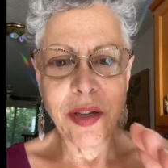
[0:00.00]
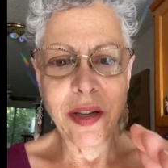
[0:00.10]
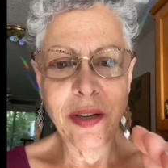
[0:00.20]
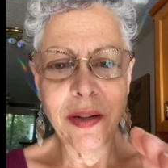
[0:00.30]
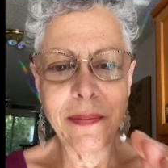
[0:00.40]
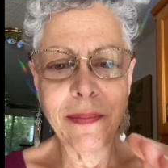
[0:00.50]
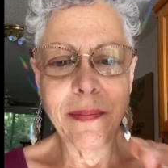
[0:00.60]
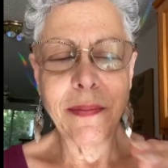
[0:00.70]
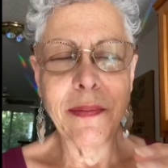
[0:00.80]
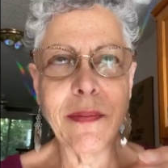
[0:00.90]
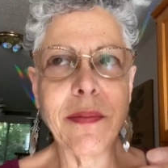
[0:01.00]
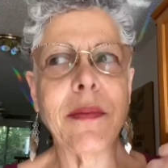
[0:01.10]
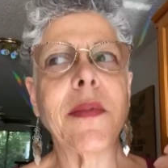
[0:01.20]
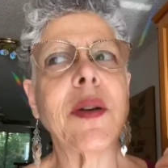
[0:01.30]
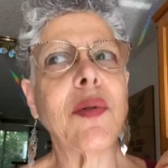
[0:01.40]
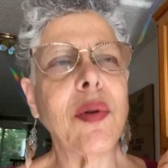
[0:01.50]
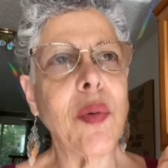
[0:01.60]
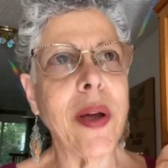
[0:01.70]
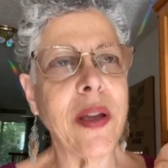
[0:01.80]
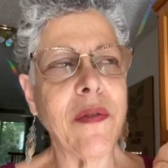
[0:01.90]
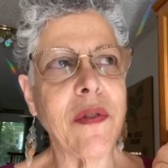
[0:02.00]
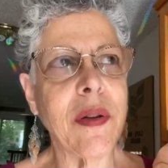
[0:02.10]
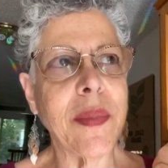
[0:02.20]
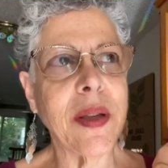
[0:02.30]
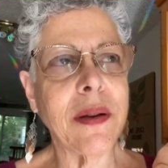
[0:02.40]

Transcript: it or away from it?